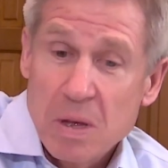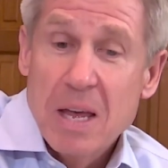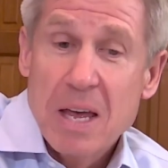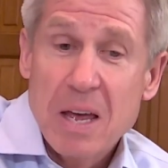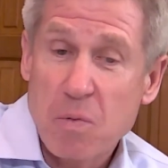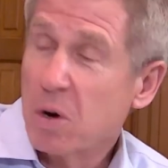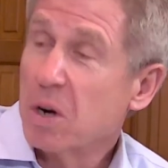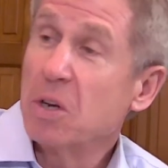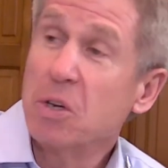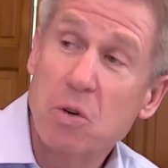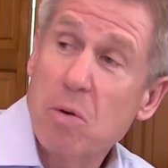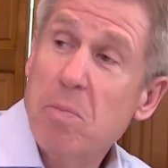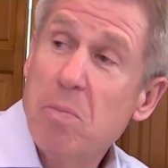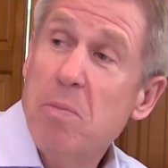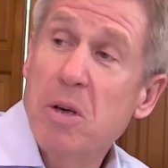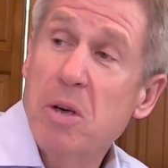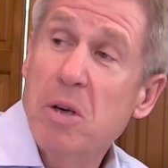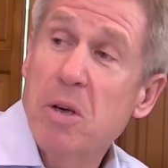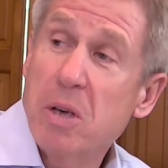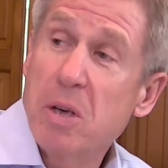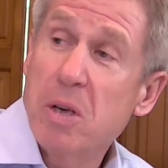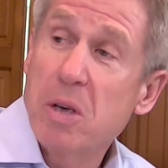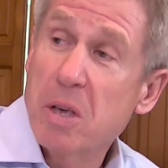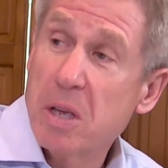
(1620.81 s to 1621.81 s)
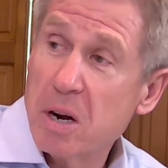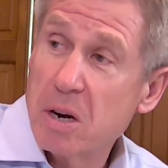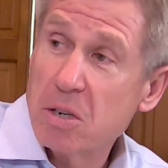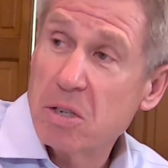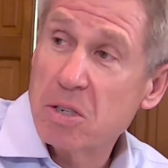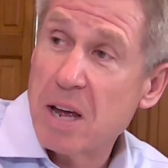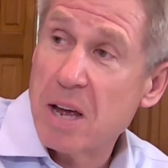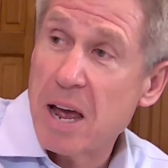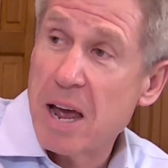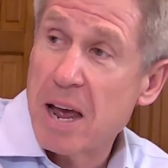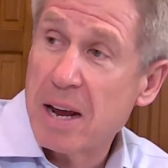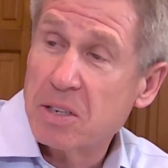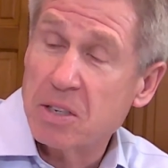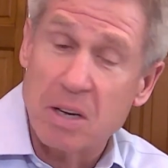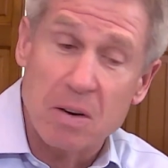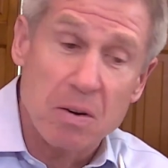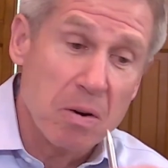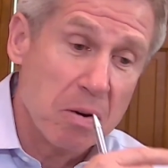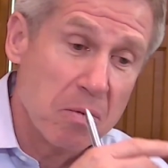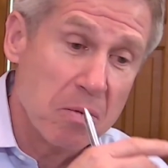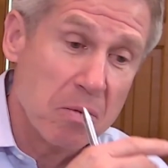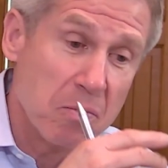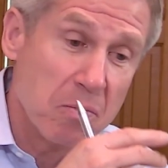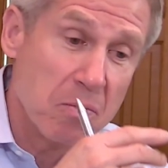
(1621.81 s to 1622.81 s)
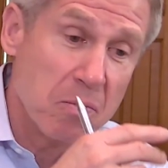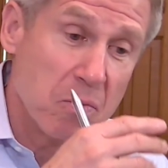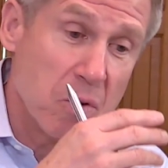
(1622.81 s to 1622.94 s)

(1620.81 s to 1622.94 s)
if we're going to do a millionaire's tax and run